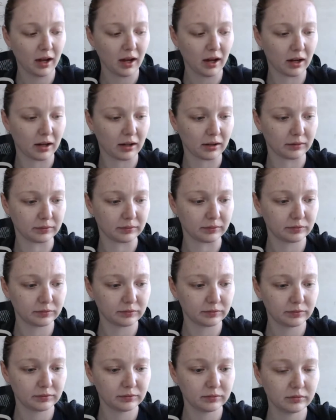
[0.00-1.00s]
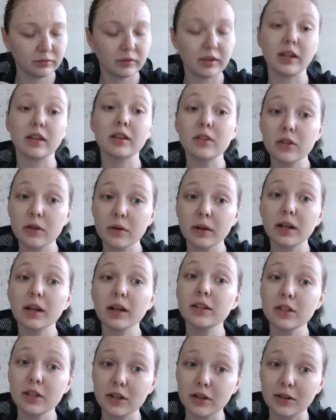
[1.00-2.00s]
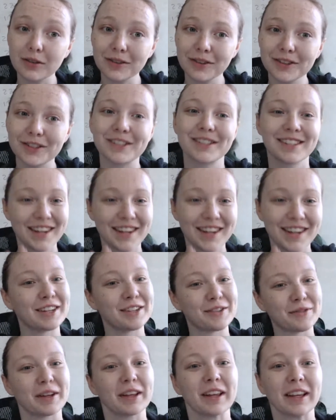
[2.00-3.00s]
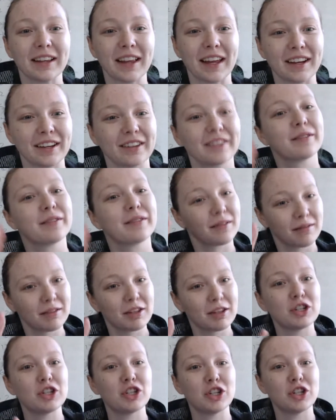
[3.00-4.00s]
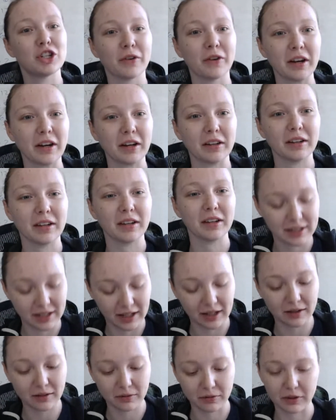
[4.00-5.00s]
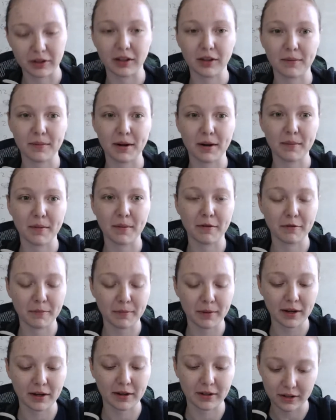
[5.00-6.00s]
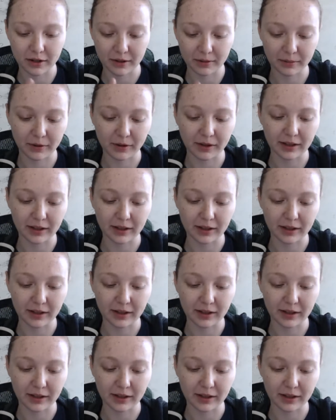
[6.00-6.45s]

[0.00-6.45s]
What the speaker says: The other two are good too. Just Nick is really like shown and he's like really been above and beyond, and I'm